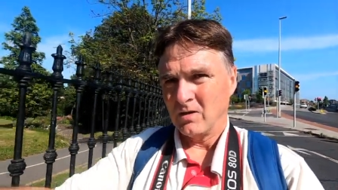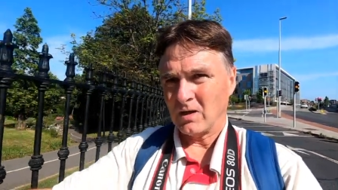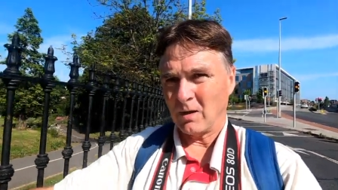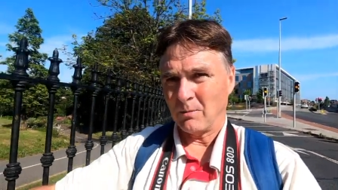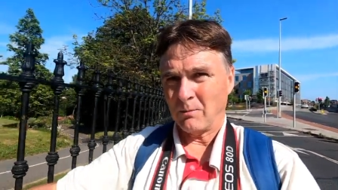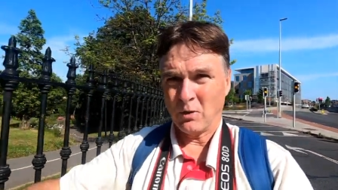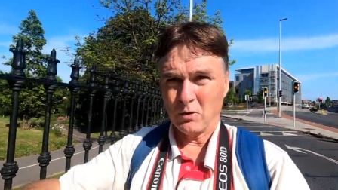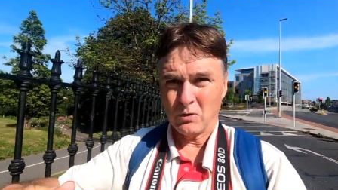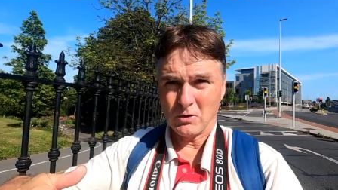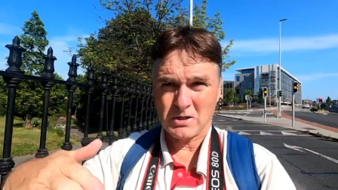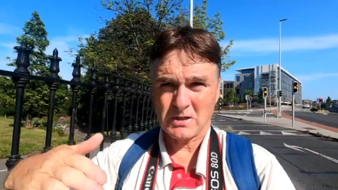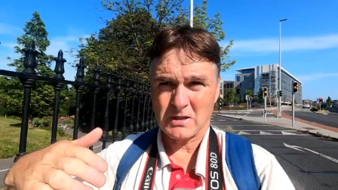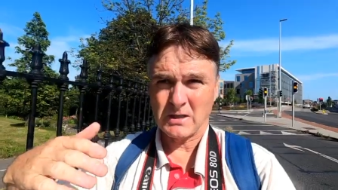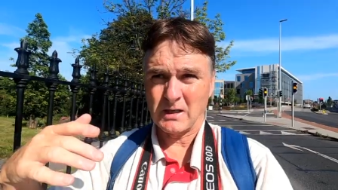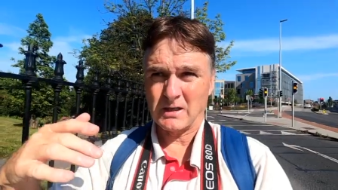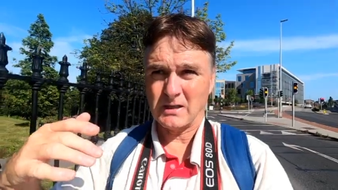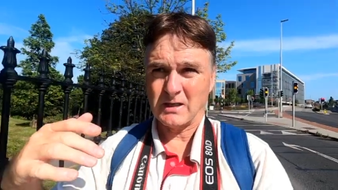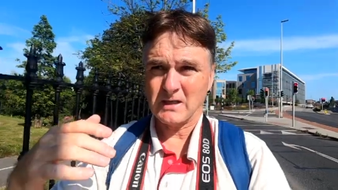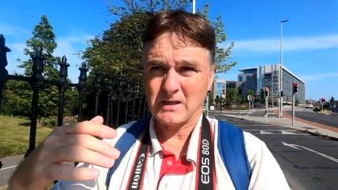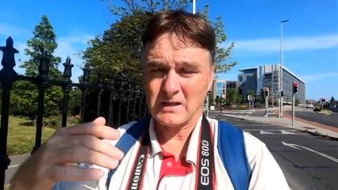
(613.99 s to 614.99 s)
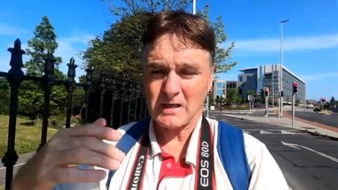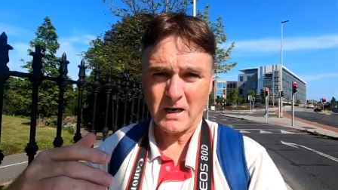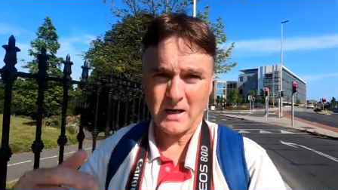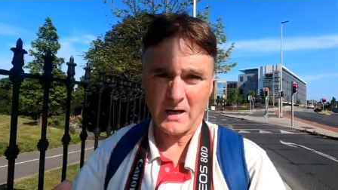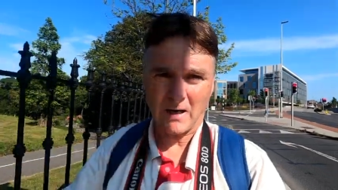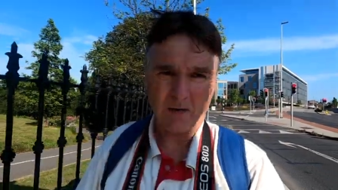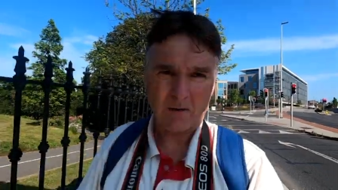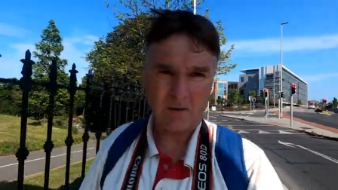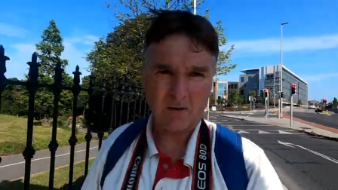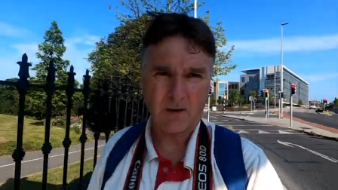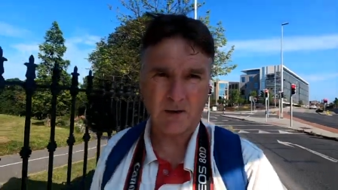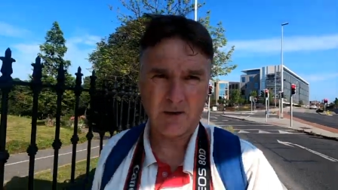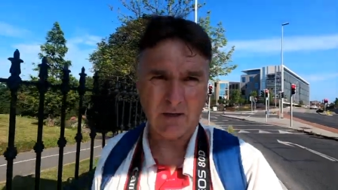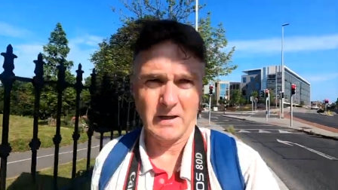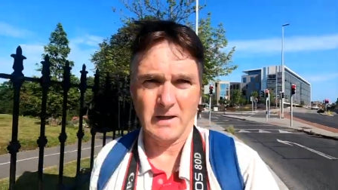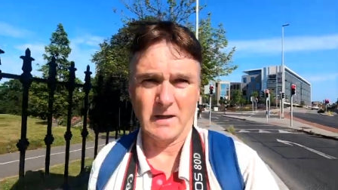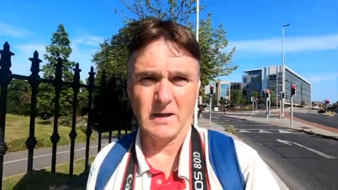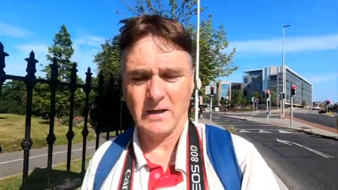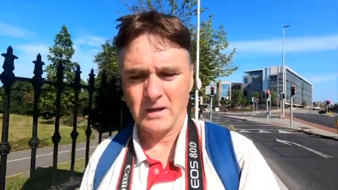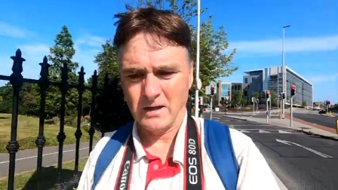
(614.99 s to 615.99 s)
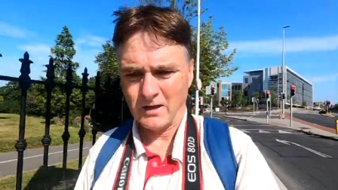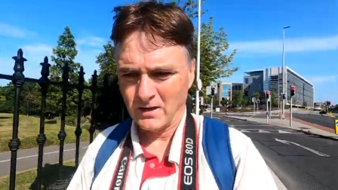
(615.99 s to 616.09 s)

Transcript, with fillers: that burns the, the tar on the